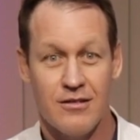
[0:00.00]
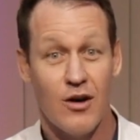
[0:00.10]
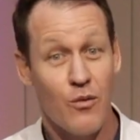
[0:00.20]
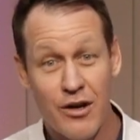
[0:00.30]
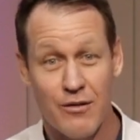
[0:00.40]

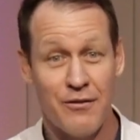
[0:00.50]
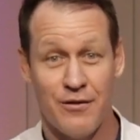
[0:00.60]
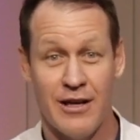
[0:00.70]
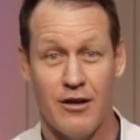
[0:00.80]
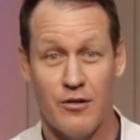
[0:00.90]
on what
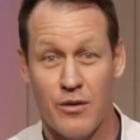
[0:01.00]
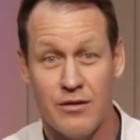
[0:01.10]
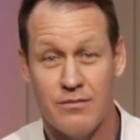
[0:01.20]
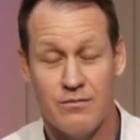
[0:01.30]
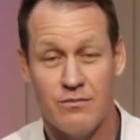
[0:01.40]

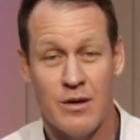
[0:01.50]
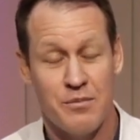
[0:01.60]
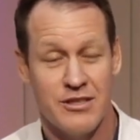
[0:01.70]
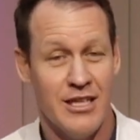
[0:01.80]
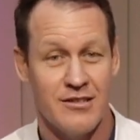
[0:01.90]
it
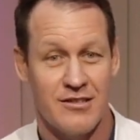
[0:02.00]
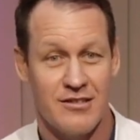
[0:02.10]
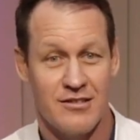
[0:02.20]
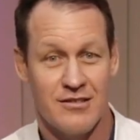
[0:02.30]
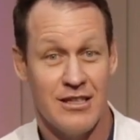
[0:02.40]

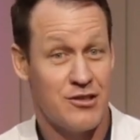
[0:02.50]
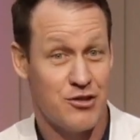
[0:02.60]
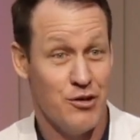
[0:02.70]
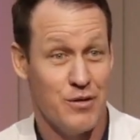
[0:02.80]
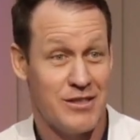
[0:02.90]
represents. It's
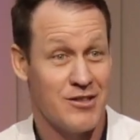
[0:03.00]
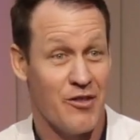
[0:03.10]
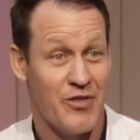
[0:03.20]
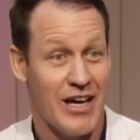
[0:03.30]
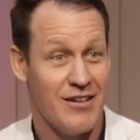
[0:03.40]
true, it's
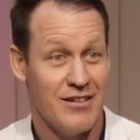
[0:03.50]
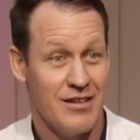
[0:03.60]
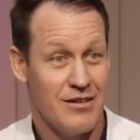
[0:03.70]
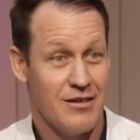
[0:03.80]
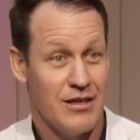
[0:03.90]
got that
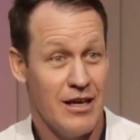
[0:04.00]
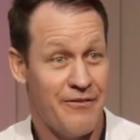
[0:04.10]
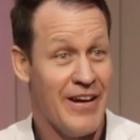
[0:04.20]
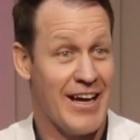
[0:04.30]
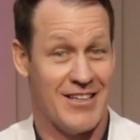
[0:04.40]

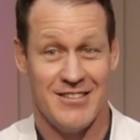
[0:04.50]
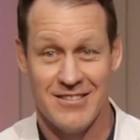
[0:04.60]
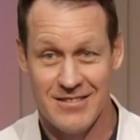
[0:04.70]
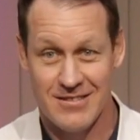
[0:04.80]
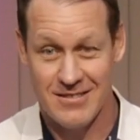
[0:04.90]
effect.
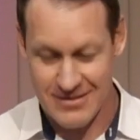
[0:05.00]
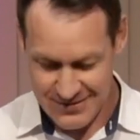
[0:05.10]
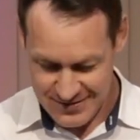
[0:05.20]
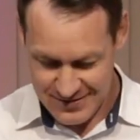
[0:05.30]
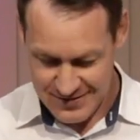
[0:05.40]

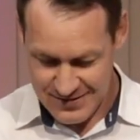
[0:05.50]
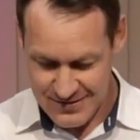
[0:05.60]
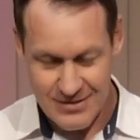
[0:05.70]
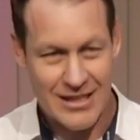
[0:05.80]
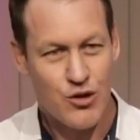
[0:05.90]

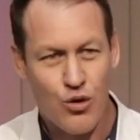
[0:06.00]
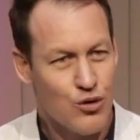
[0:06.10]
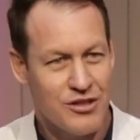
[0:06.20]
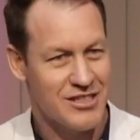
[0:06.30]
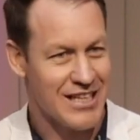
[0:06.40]
That's all
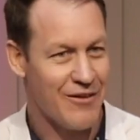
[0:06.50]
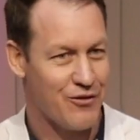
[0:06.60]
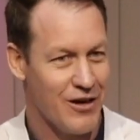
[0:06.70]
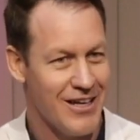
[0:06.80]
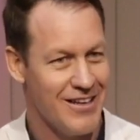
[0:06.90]
good stuff,
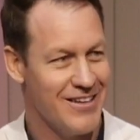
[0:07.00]
right?